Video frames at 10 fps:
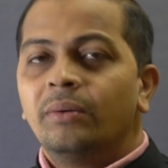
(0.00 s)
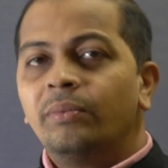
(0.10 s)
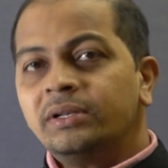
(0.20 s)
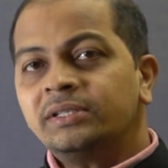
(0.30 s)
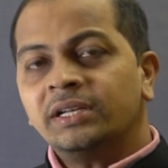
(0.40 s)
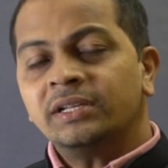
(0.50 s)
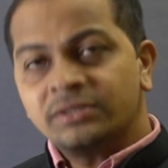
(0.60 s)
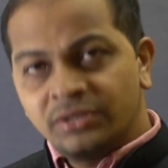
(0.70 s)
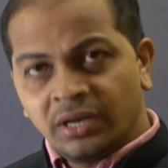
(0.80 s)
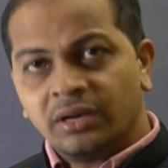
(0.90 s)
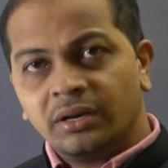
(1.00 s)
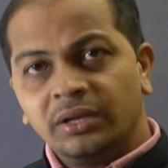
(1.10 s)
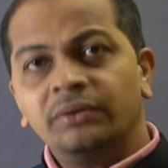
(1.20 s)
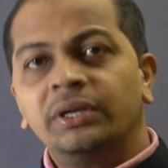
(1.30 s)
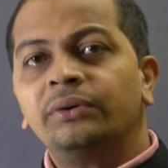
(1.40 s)
Once it is done,
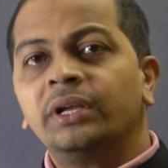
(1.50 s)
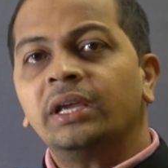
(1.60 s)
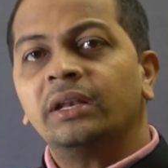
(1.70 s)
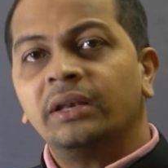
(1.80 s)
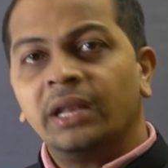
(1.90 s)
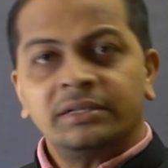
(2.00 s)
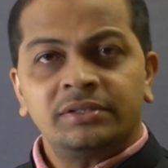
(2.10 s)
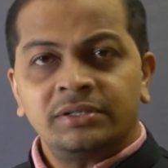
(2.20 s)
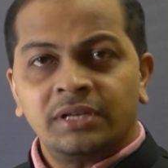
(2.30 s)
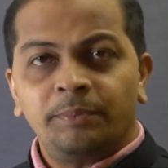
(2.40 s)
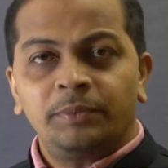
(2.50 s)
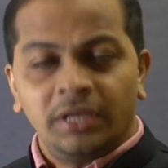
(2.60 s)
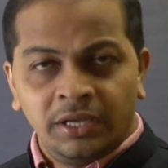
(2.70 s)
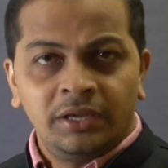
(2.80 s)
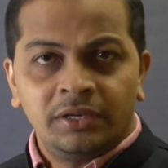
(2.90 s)
you need to take a next step
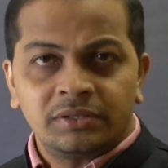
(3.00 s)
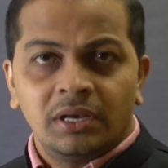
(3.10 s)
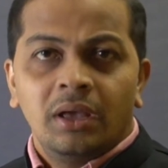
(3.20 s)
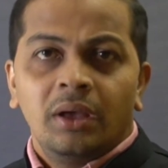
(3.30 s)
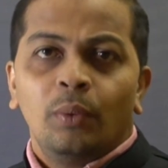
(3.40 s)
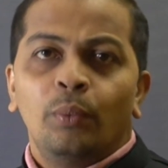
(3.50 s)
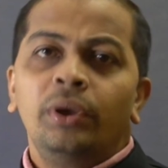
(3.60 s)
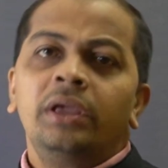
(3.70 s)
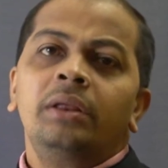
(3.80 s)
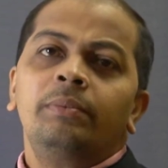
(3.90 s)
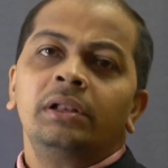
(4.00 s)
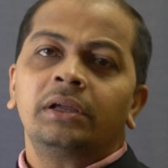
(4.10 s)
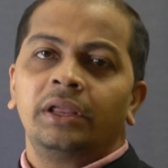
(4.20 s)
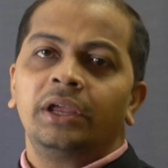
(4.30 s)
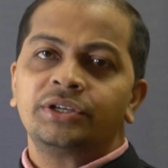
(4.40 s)
is variable
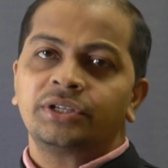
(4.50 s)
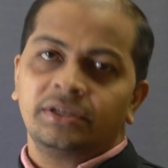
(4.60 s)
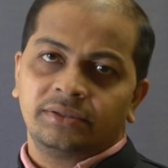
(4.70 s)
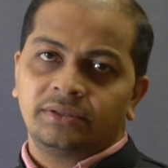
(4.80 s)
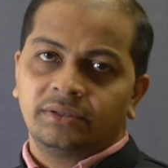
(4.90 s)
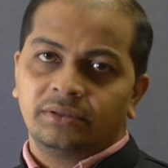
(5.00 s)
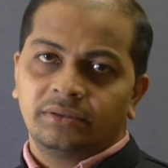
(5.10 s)
creations.